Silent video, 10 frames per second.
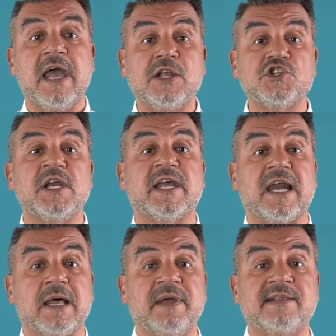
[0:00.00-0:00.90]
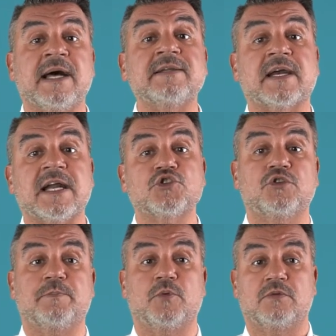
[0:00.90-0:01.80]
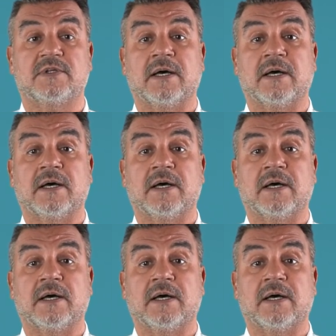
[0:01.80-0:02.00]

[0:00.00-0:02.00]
is about half the nose radius.